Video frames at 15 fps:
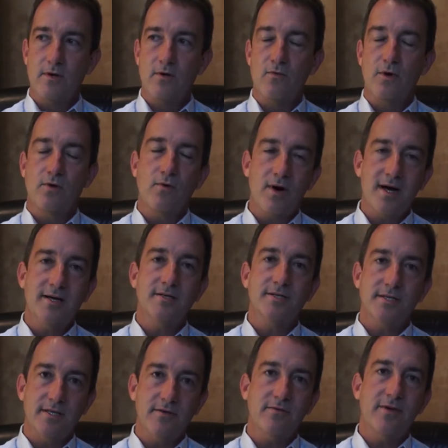requires
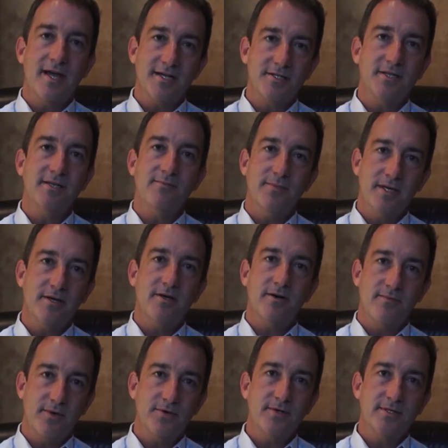that you've actually been on a
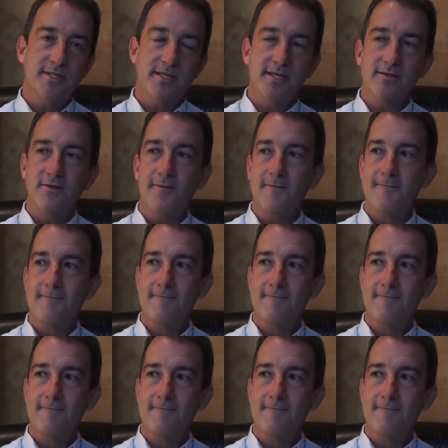motorcycle